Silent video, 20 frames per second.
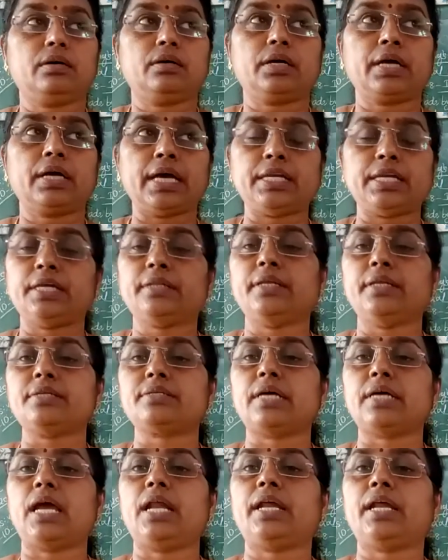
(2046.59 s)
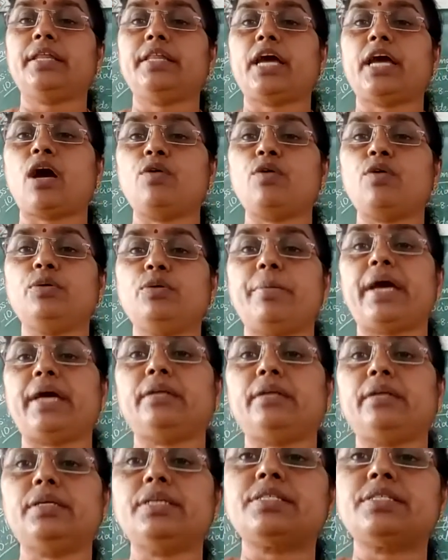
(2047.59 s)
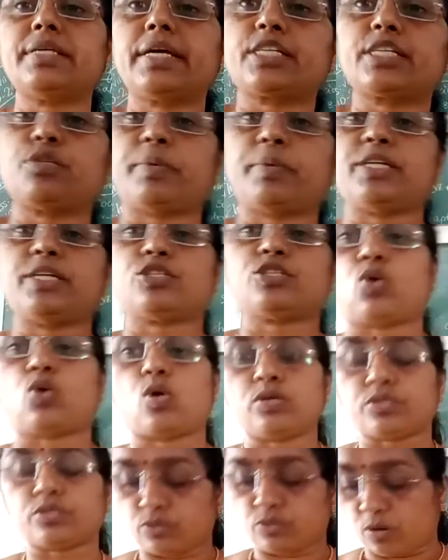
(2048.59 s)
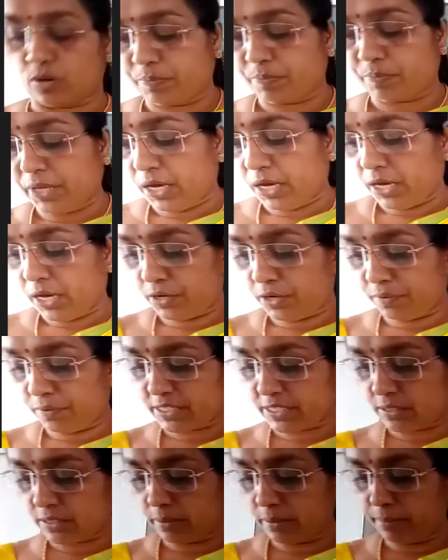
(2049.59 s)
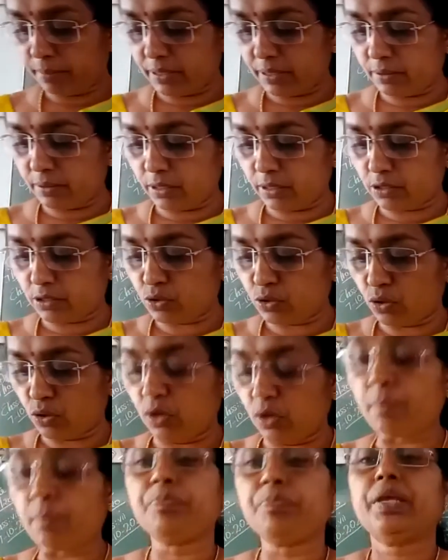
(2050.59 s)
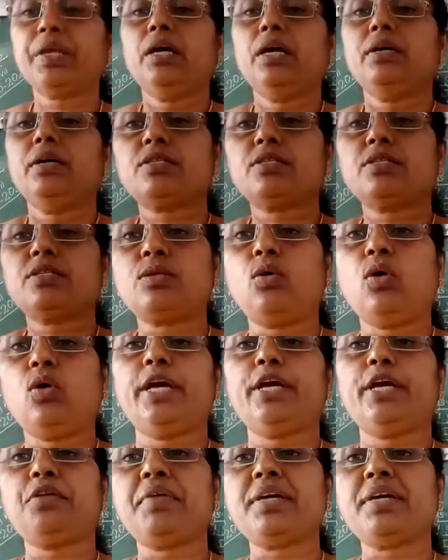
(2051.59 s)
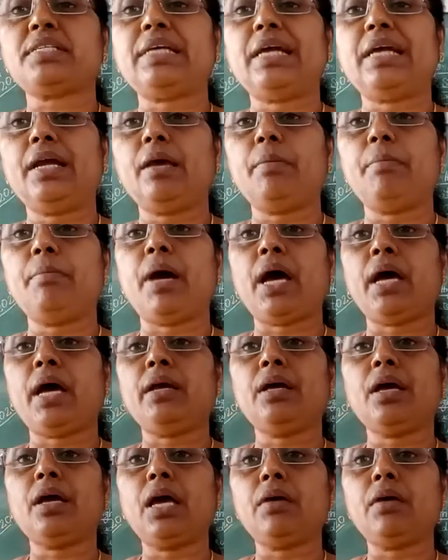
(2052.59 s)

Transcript: getting the salary, they have to bear this expense also. It was so slowly it was a demand